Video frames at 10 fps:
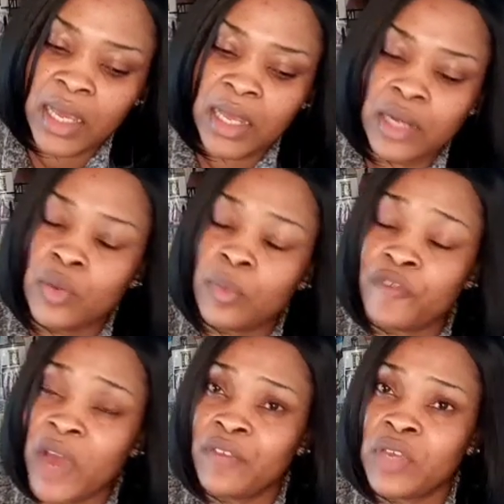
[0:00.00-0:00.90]
then number
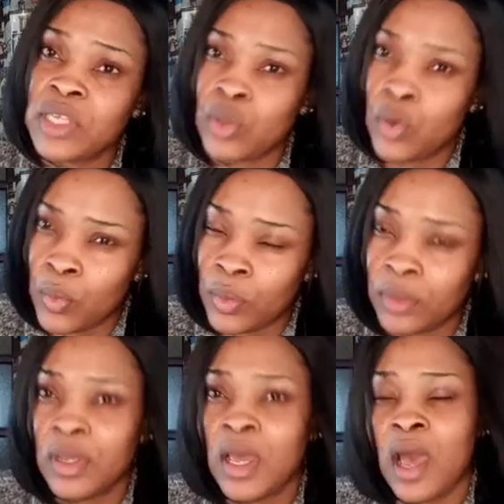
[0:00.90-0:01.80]
5 is
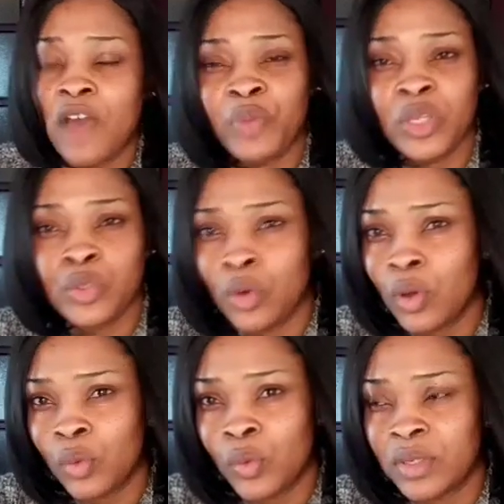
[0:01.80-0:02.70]
Hull. I've been to
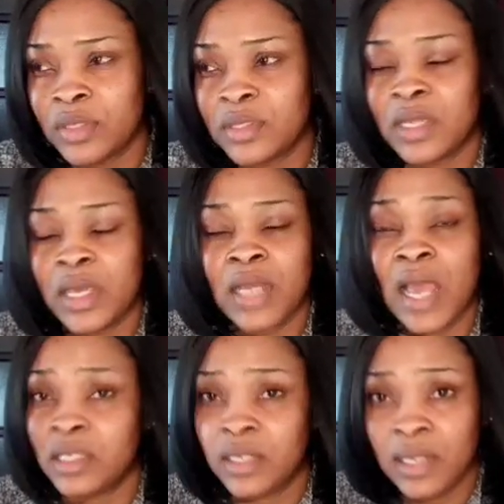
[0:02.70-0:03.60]
Hull once and
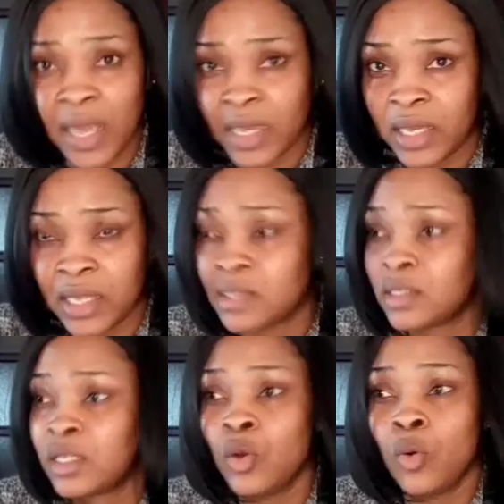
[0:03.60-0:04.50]
I didn't like it.
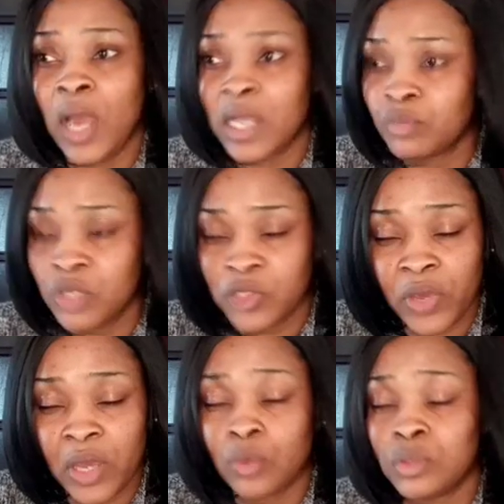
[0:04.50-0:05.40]
The whole
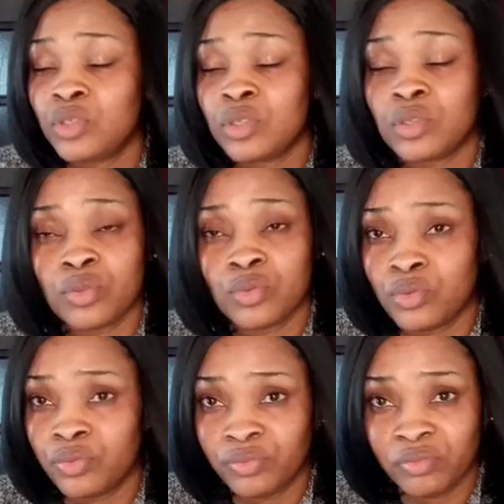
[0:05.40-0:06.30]
atmosphere was just
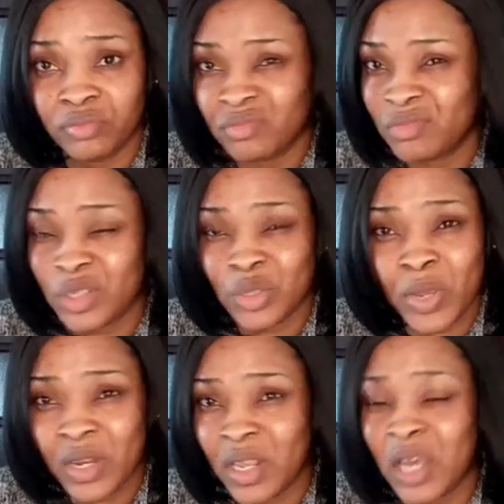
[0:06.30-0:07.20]
too
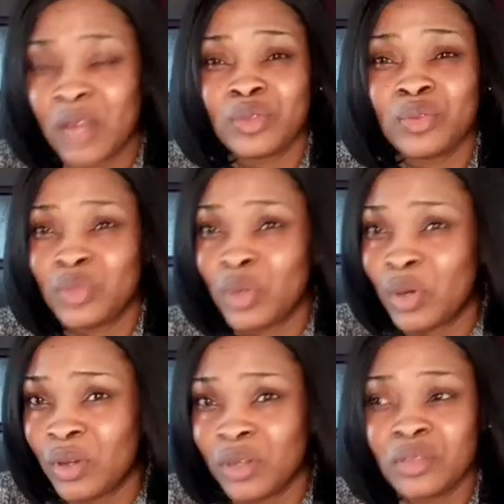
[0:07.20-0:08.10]
anyhow, too
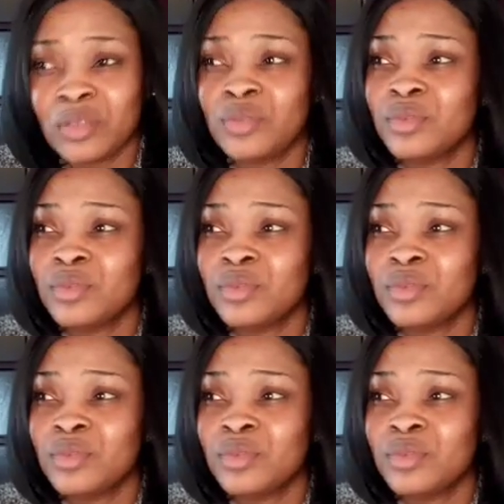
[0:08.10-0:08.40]
dull,